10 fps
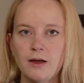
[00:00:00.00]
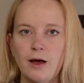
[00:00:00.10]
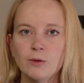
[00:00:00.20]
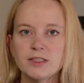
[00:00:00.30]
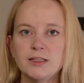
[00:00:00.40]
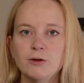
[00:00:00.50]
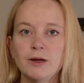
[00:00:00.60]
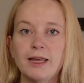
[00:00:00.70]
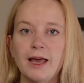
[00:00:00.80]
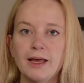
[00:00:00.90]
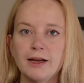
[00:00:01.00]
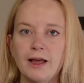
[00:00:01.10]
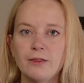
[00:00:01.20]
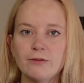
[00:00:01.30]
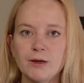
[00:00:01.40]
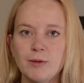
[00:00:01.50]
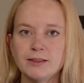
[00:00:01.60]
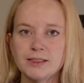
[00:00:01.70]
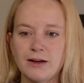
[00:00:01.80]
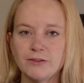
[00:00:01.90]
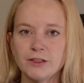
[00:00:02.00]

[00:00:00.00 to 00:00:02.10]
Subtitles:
I will see you again at 3 months after